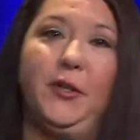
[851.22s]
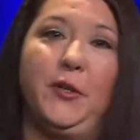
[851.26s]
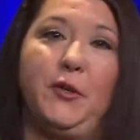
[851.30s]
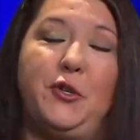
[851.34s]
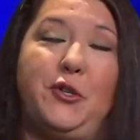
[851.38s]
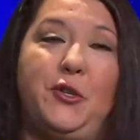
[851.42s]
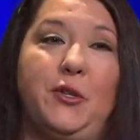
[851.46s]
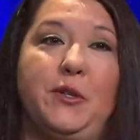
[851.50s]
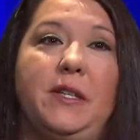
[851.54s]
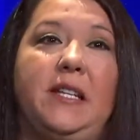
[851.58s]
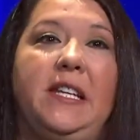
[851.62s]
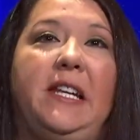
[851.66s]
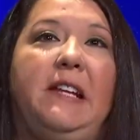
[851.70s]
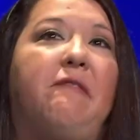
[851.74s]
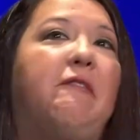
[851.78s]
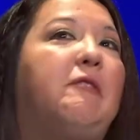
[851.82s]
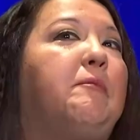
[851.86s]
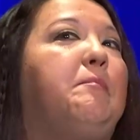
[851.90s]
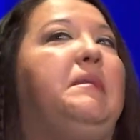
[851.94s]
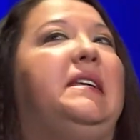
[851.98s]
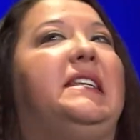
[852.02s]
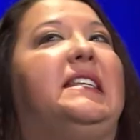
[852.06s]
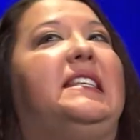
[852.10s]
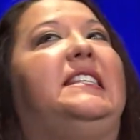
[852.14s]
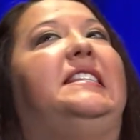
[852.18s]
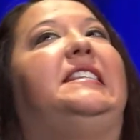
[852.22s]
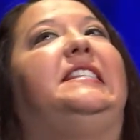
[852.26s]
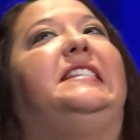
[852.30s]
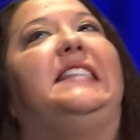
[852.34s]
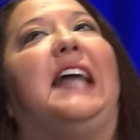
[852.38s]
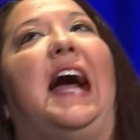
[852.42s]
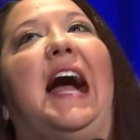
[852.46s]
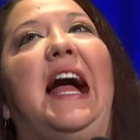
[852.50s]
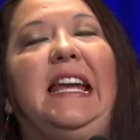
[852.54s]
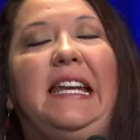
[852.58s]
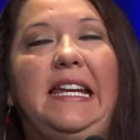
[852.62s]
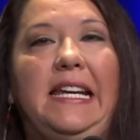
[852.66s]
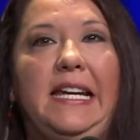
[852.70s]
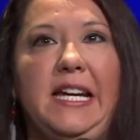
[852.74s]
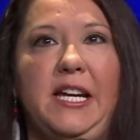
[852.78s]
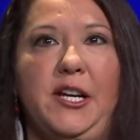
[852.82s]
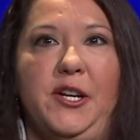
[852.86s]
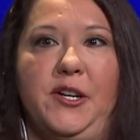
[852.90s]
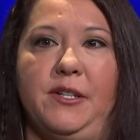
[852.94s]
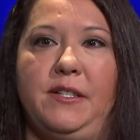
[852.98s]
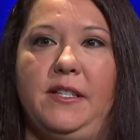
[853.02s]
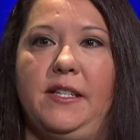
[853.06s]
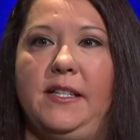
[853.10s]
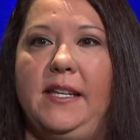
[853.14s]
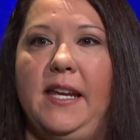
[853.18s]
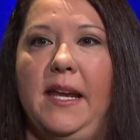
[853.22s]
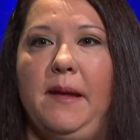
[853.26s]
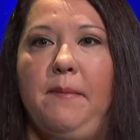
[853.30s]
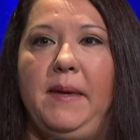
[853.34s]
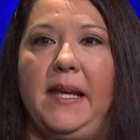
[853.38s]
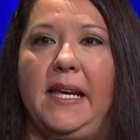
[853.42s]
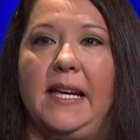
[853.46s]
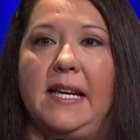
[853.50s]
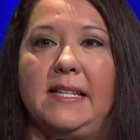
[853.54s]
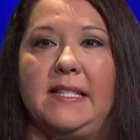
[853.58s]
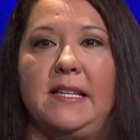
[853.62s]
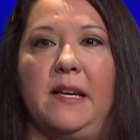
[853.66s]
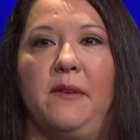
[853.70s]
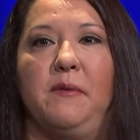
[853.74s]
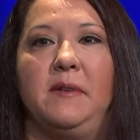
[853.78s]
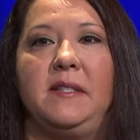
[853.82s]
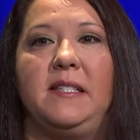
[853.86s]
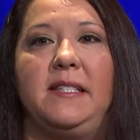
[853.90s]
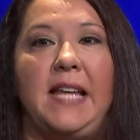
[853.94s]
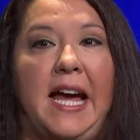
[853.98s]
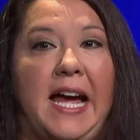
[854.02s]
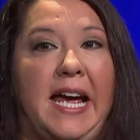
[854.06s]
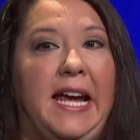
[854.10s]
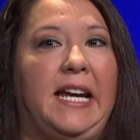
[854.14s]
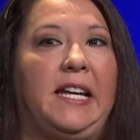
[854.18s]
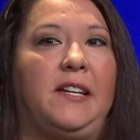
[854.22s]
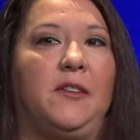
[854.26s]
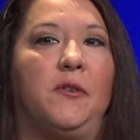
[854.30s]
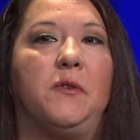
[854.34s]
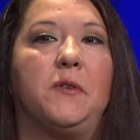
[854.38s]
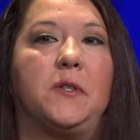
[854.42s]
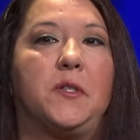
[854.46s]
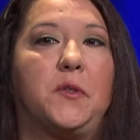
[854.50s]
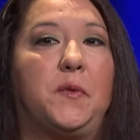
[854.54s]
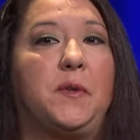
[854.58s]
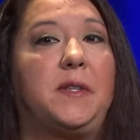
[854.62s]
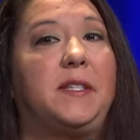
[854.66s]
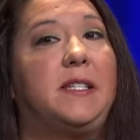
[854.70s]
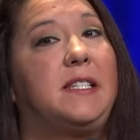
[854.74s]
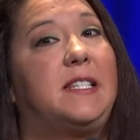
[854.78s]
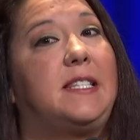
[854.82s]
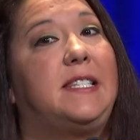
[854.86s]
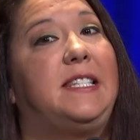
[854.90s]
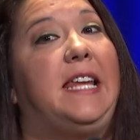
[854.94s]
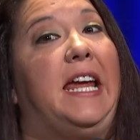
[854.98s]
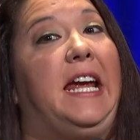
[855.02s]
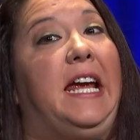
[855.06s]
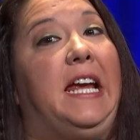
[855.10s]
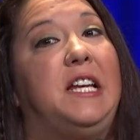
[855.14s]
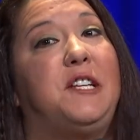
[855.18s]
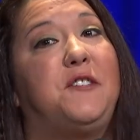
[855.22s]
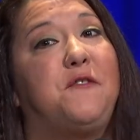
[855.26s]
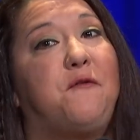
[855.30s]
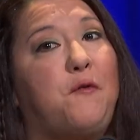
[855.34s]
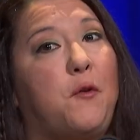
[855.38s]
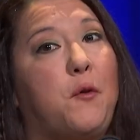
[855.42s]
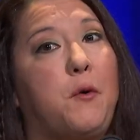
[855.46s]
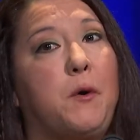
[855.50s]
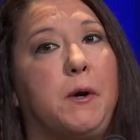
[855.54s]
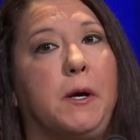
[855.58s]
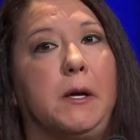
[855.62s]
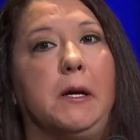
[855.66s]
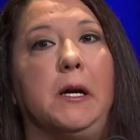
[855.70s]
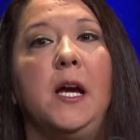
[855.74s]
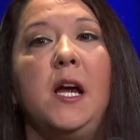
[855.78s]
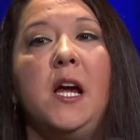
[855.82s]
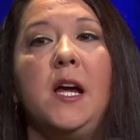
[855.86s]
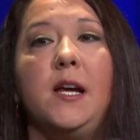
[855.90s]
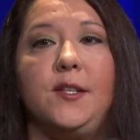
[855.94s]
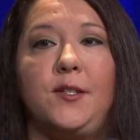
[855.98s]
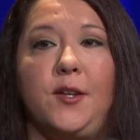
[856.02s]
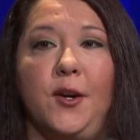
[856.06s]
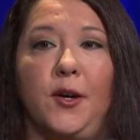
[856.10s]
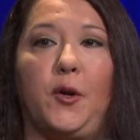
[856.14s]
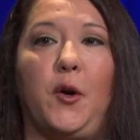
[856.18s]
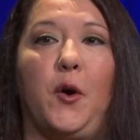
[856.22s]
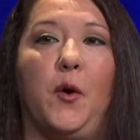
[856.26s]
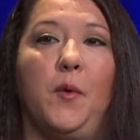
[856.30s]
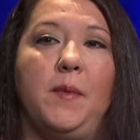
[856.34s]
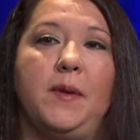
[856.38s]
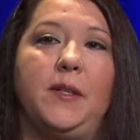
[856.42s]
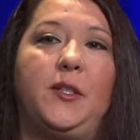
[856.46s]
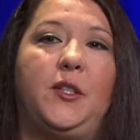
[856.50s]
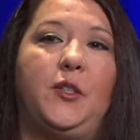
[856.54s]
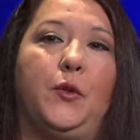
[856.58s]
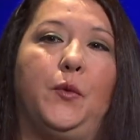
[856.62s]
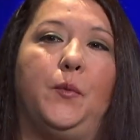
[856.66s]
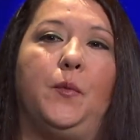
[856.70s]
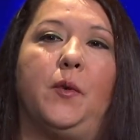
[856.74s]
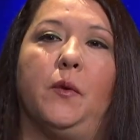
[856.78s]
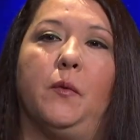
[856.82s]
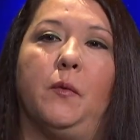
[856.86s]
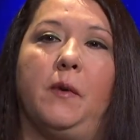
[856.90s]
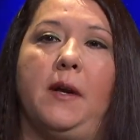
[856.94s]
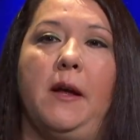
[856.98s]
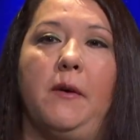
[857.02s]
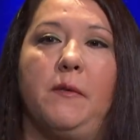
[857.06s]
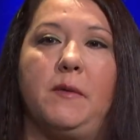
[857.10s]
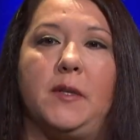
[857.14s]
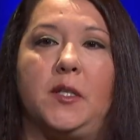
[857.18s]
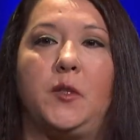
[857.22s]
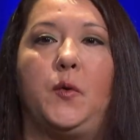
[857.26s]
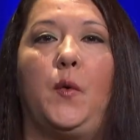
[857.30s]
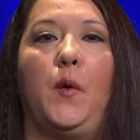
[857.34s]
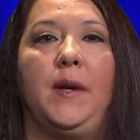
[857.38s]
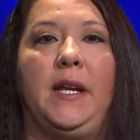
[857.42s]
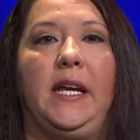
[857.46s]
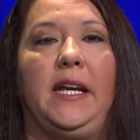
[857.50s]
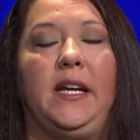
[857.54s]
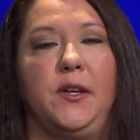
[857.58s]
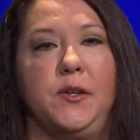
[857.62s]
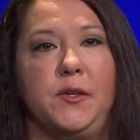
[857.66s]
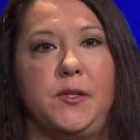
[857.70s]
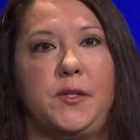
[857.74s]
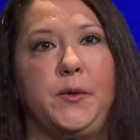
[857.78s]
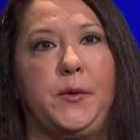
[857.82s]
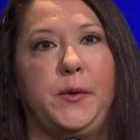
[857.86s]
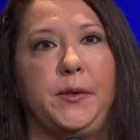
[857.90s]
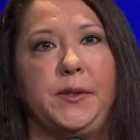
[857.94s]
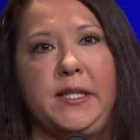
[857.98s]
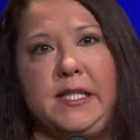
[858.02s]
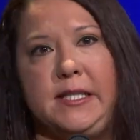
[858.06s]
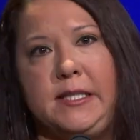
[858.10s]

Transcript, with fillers: who shouldn't even be standing here today because I was diagnosed with a stage four sarcoma tumor when I was 20 years old,